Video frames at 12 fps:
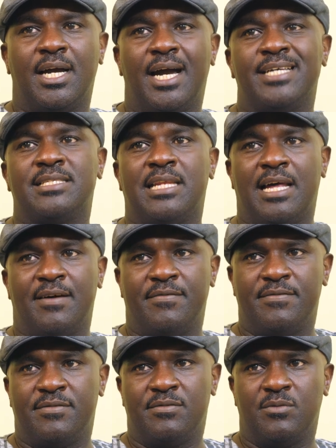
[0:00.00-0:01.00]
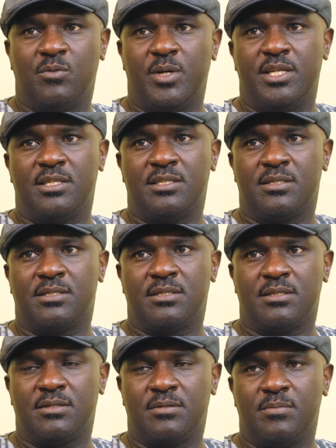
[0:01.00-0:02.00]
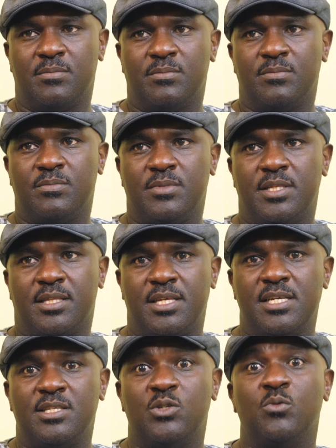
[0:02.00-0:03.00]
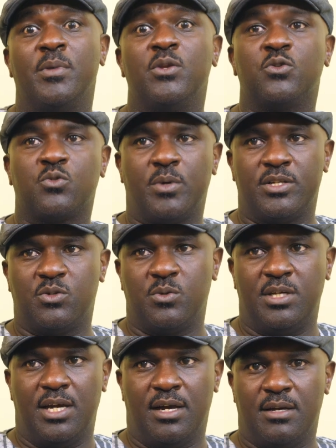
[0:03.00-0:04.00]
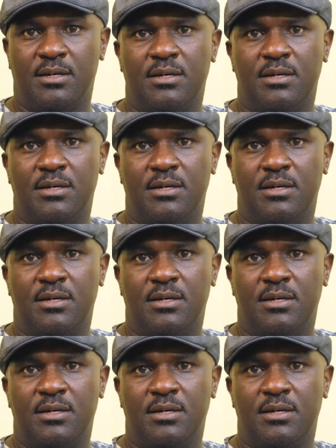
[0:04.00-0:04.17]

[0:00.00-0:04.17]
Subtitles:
as love when it's the things you may not want to hear.